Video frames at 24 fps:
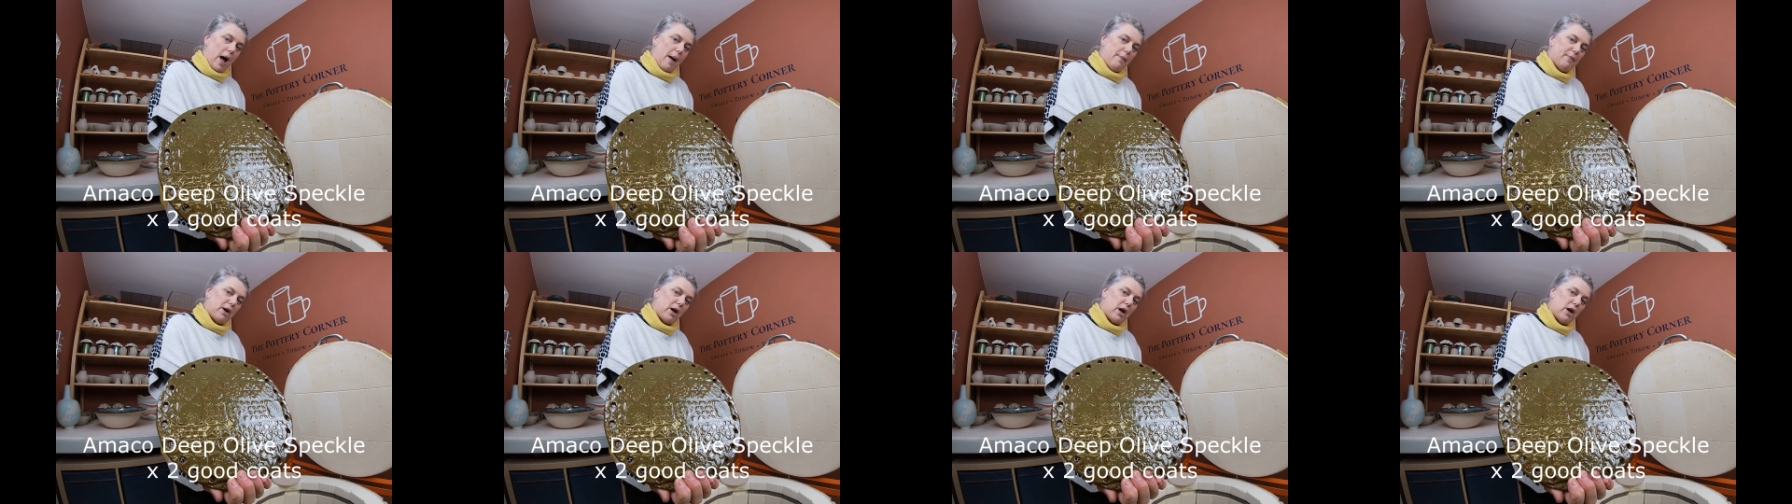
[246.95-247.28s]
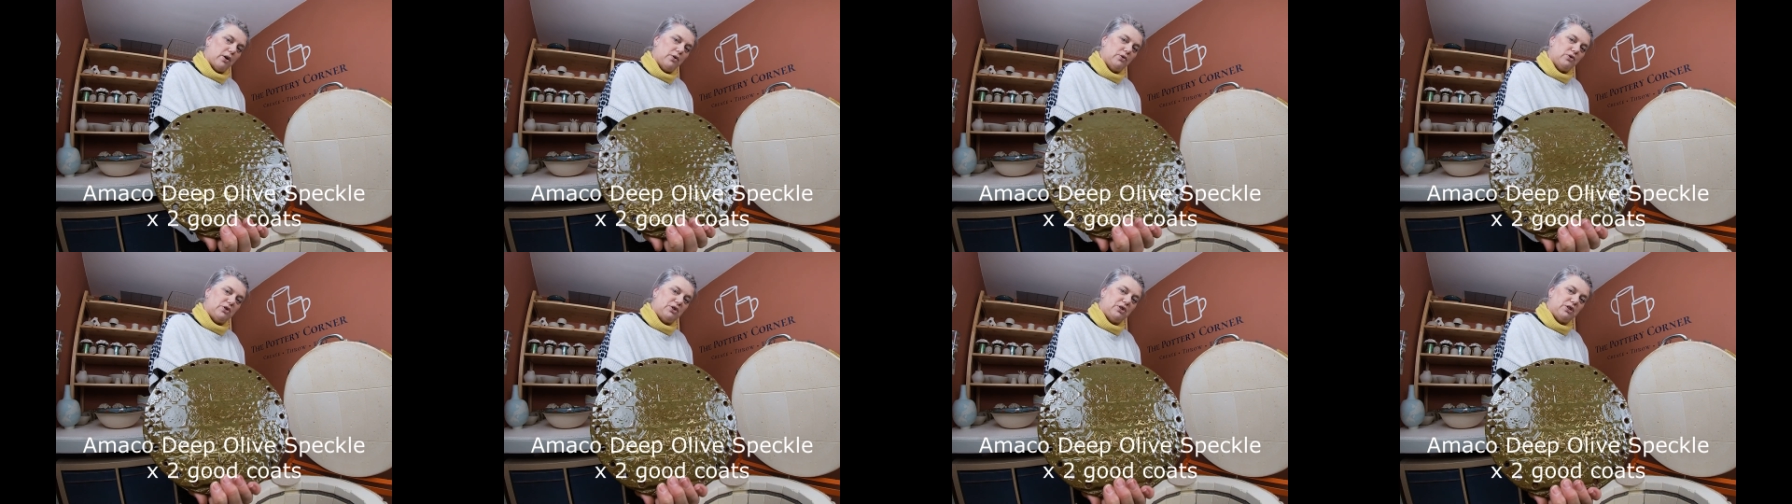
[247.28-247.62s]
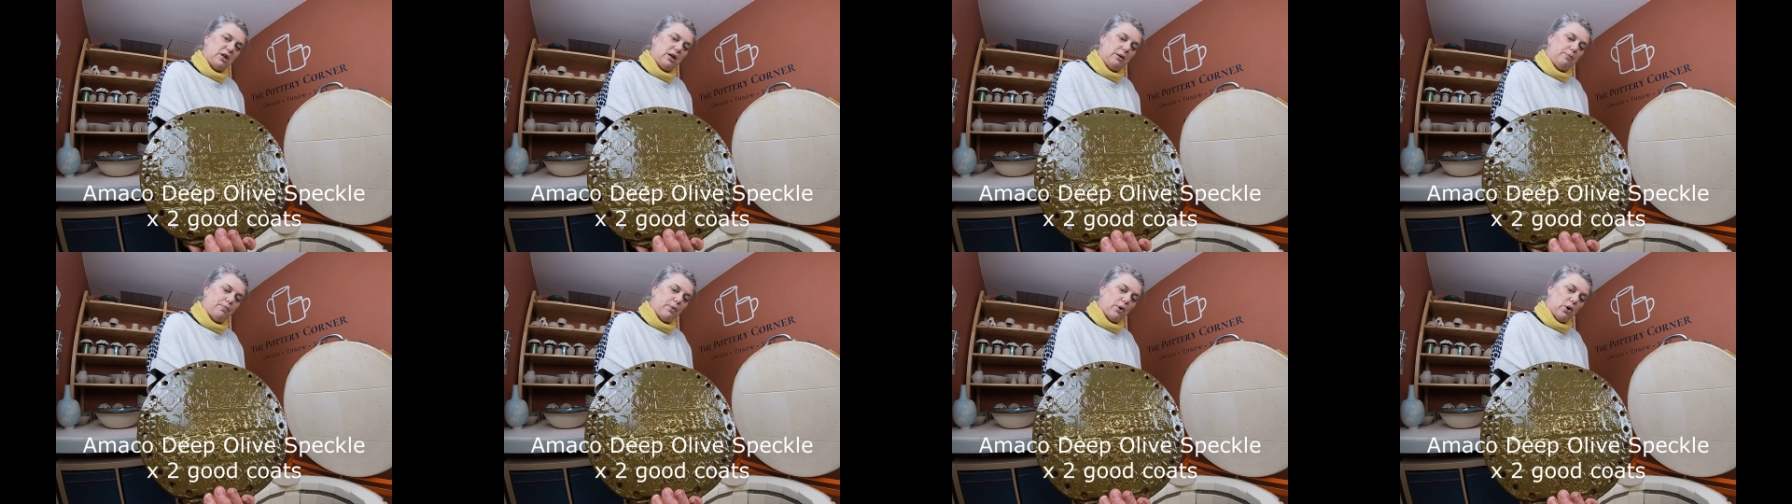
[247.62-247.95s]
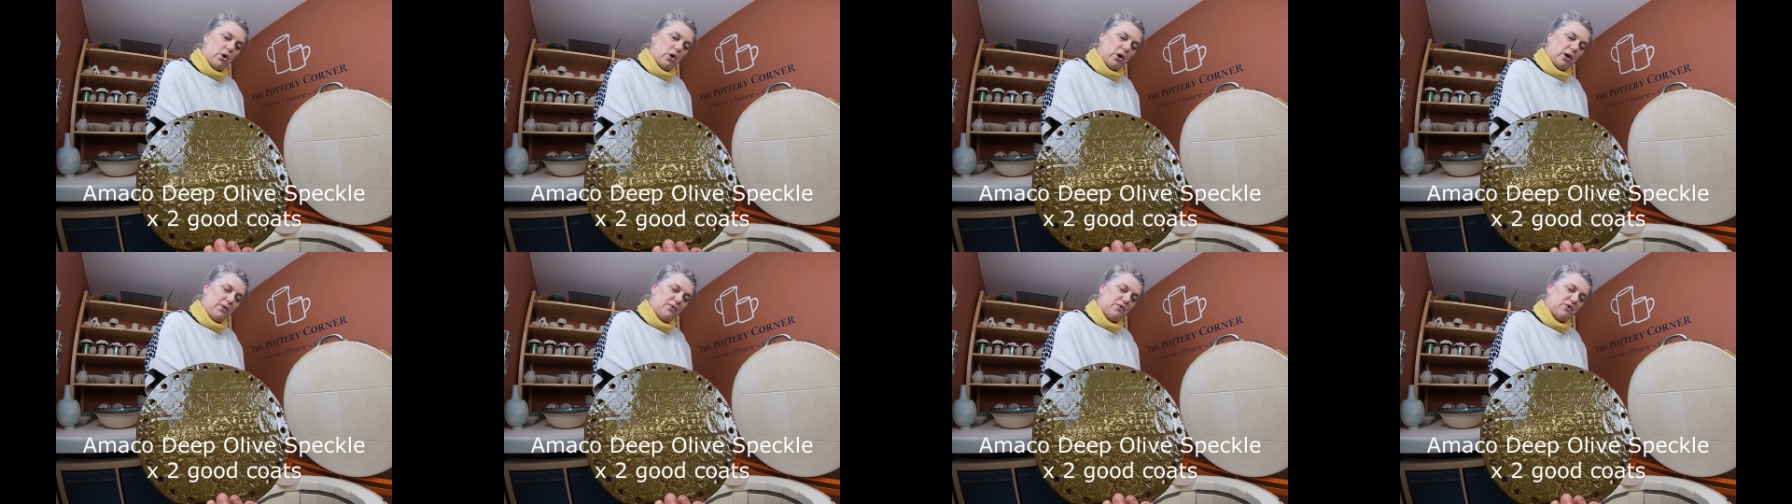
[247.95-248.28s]
Amaco's Deep
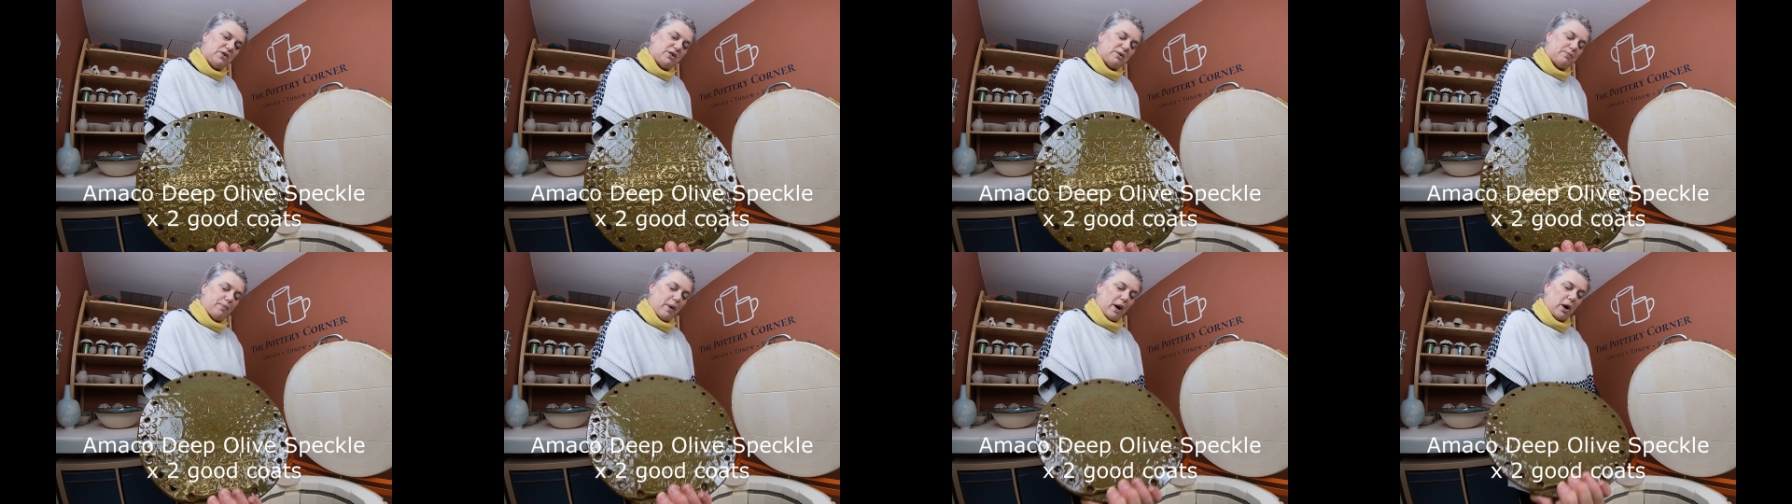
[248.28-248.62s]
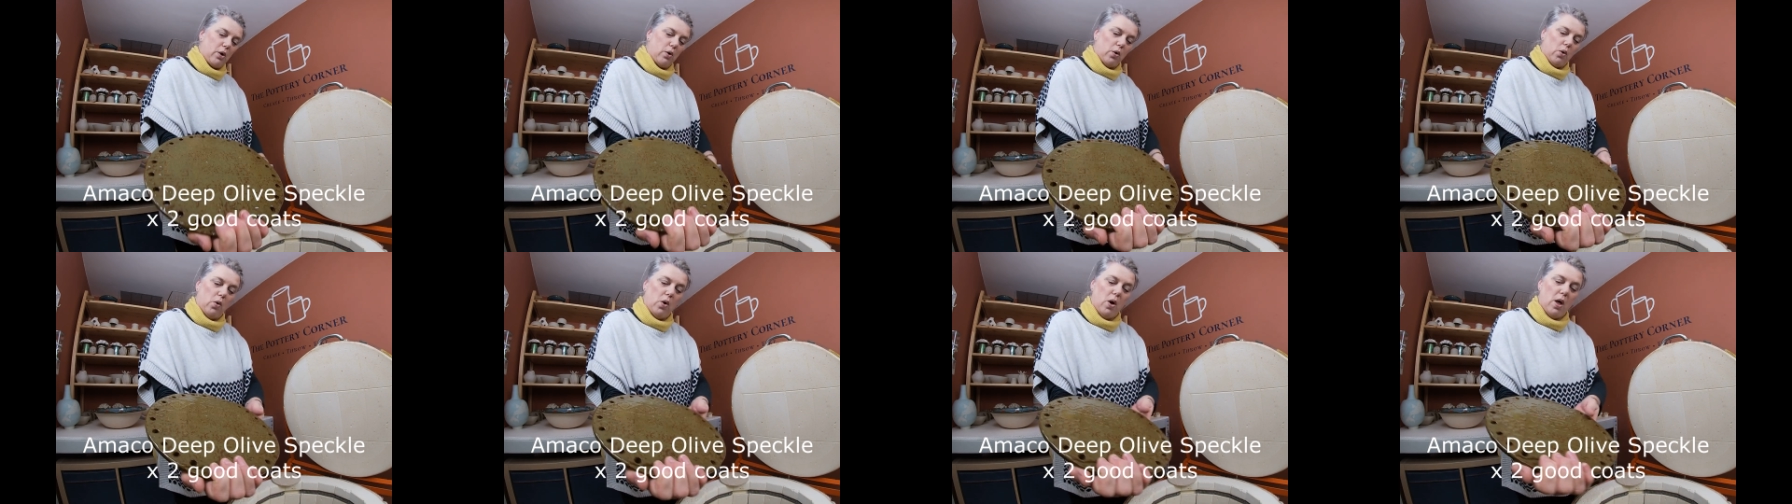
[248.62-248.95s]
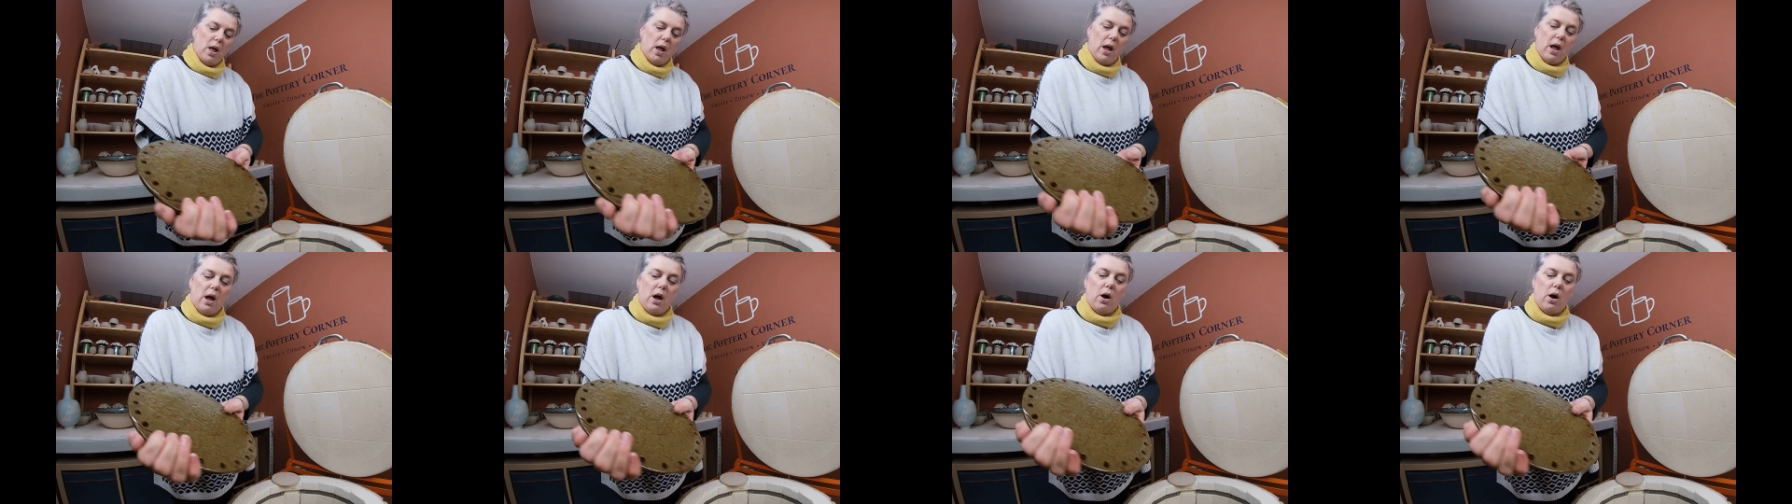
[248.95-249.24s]
Olive Speckle.